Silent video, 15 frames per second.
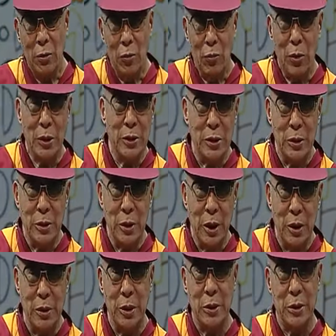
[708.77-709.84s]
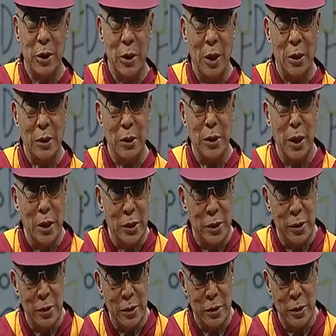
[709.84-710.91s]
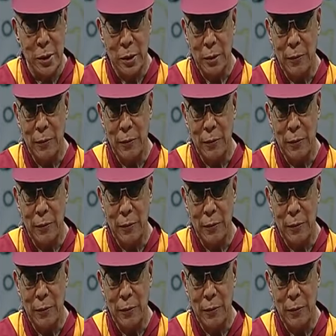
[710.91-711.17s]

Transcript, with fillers: Western industrialized nations'